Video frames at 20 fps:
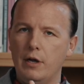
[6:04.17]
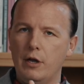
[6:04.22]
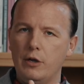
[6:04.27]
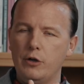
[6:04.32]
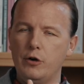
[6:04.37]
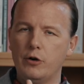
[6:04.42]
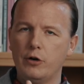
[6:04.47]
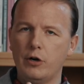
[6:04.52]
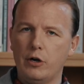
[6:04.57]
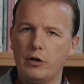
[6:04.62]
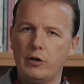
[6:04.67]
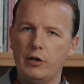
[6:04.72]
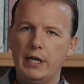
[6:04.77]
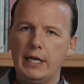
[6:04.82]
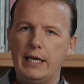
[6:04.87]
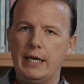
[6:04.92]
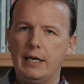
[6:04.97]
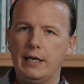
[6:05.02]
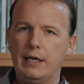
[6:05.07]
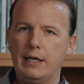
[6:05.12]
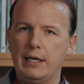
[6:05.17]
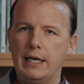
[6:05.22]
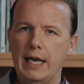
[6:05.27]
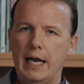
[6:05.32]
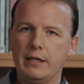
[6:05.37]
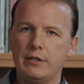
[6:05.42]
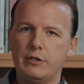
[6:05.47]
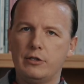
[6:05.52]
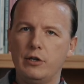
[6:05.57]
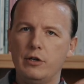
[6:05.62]
you're not going to
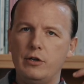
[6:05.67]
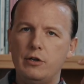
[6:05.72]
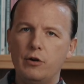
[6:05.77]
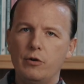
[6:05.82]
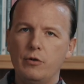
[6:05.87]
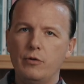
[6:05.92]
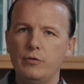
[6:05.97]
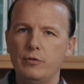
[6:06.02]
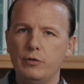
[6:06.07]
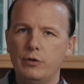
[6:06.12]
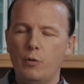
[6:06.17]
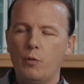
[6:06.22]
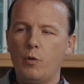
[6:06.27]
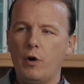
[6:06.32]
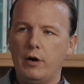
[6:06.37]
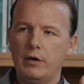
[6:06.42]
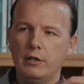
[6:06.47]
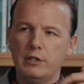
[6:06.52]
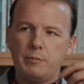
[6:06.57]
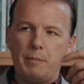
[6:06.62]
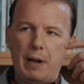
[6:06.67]
get to know the world's